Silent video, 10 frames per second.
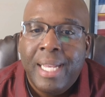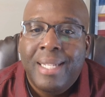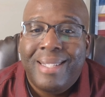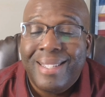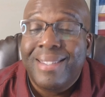
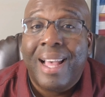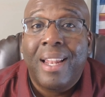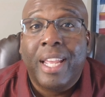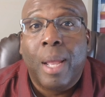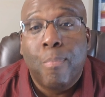
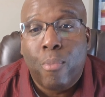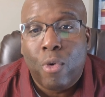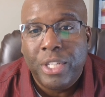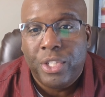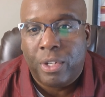diastolic
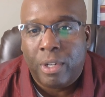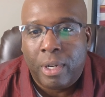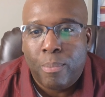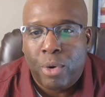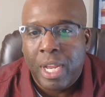pressure,
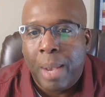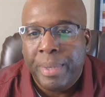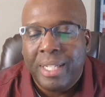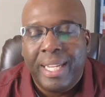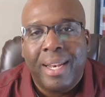
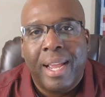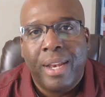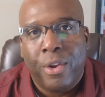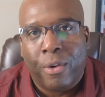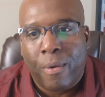predominantly
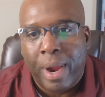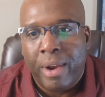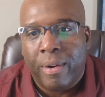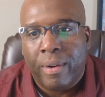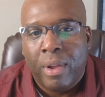90 or
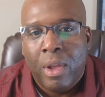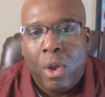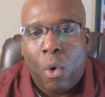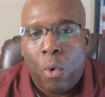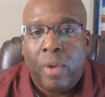greater,
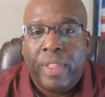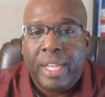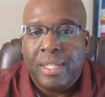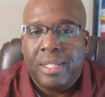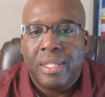or the
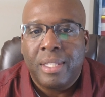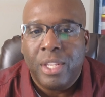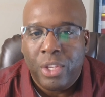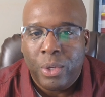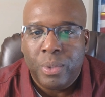consistent
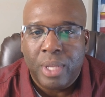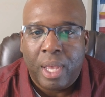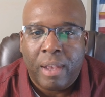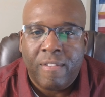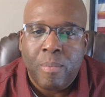use
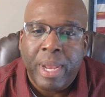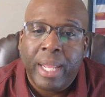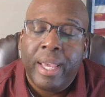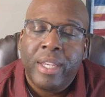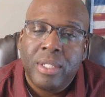of
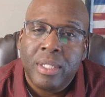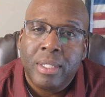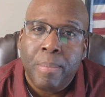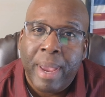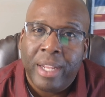medication to
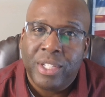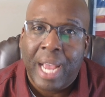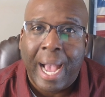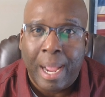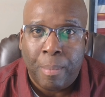manage
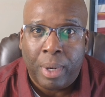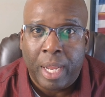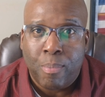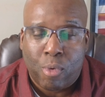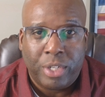high
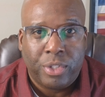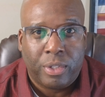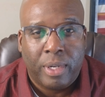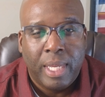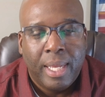blood
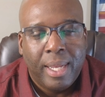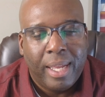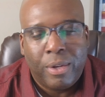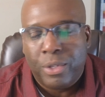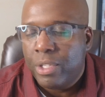pressure. And
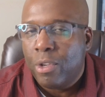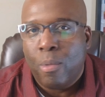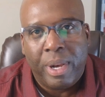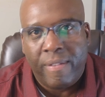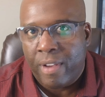there are so
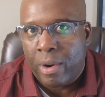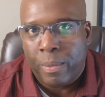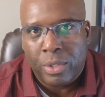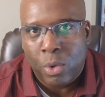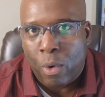many
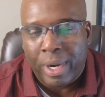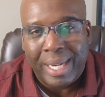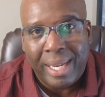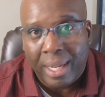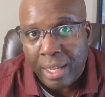veterans who are
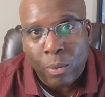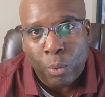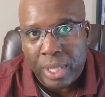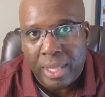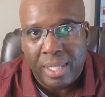dealing
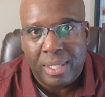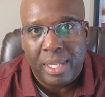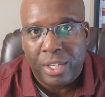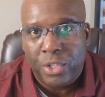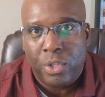with this
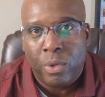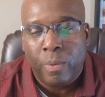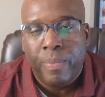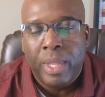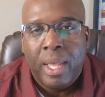issue.
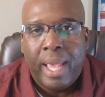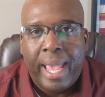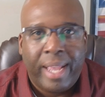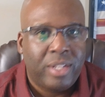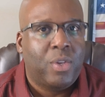
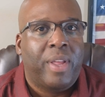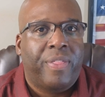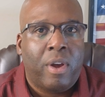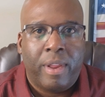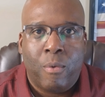And so I
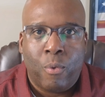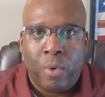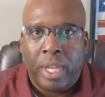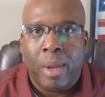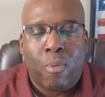thought it
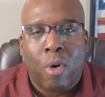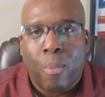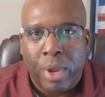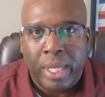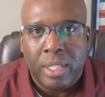really
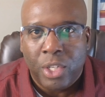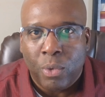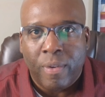appropriate to do a